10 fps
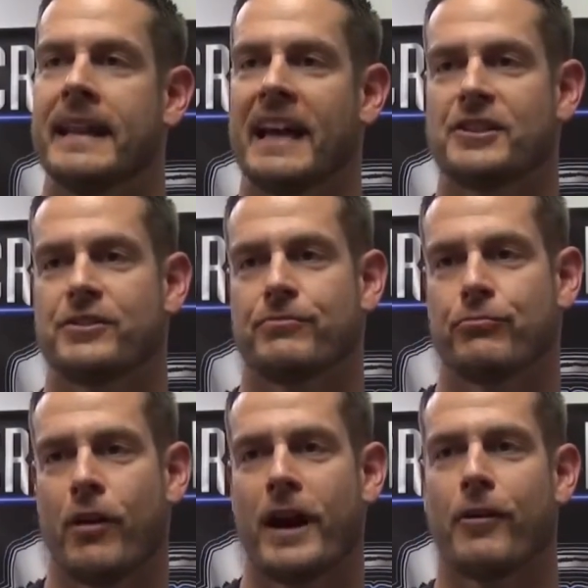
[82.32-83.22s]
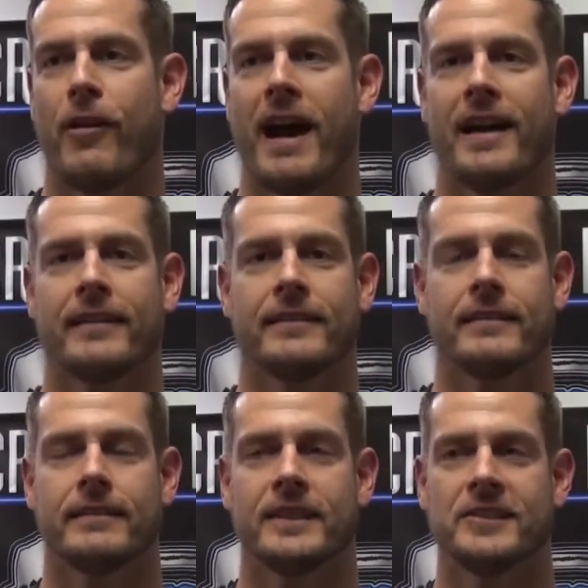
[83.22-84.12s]
that's right around
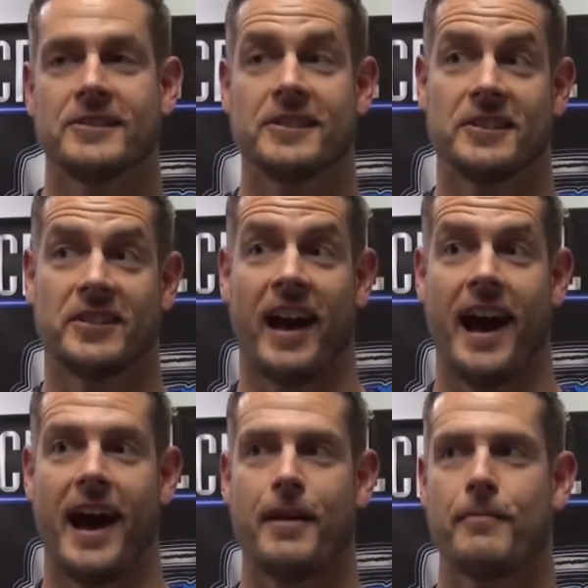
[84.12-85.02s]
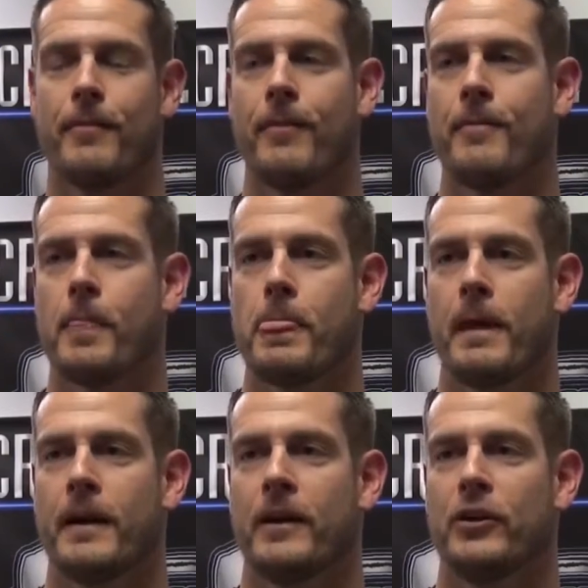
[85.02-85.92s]
the time
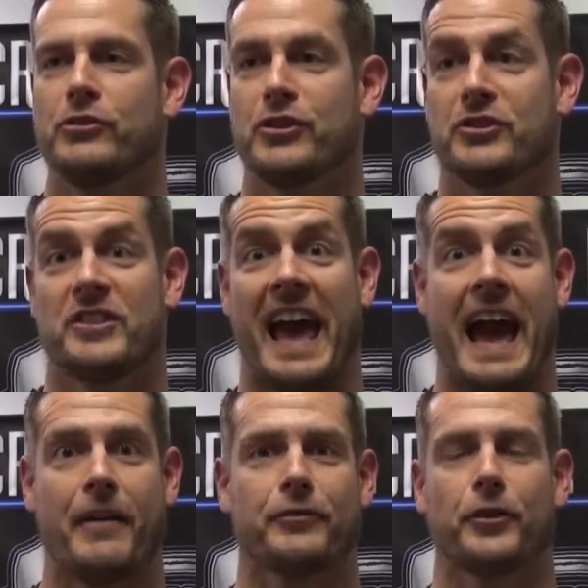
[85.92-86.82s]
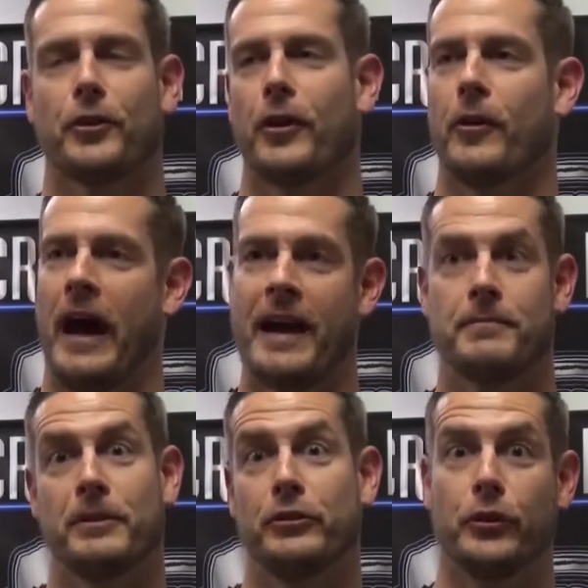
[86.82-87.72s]
just after I had
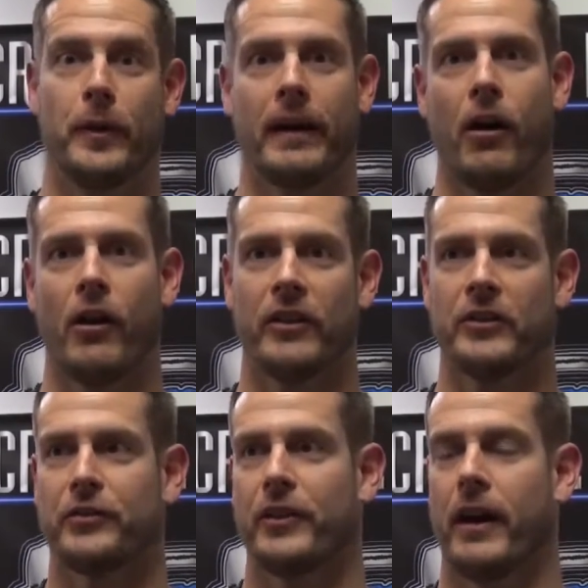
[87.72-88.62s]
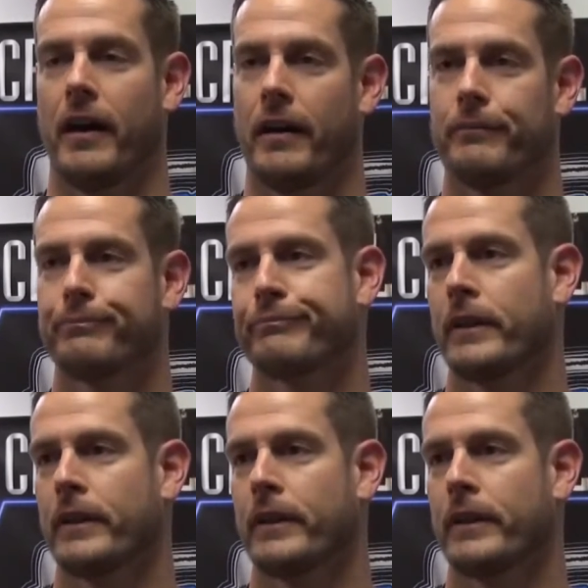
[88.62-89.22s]
been doing all this, kind